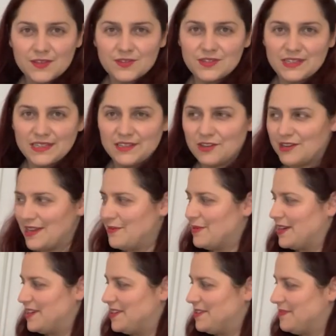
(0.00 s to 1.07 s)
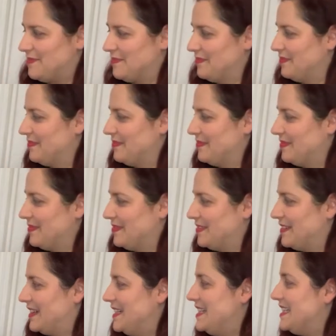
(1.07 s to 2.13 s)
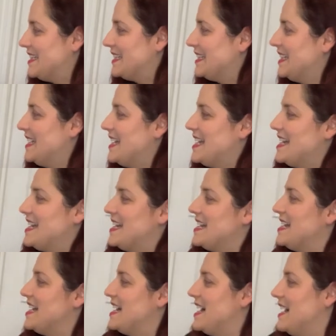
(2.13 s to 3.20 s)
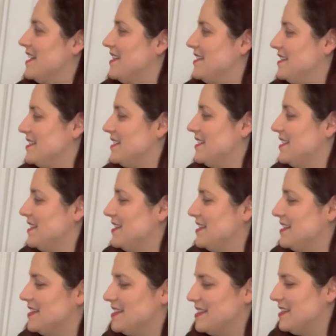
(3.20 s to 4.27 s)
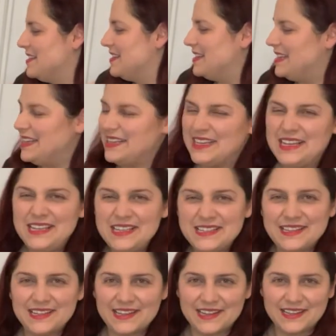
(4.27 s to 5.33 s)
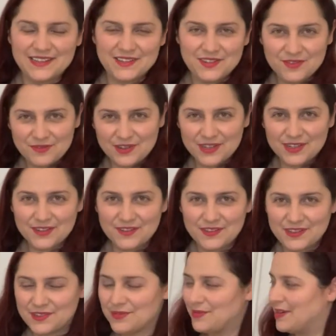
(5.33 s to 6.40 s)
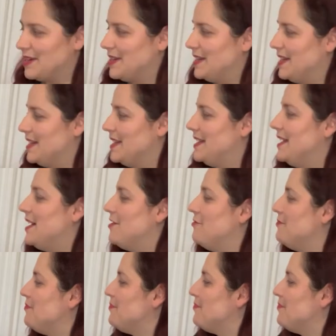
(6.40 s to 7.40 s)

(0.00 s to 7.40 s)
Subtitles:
still on A minor, right? And easy then to work on this one. Now,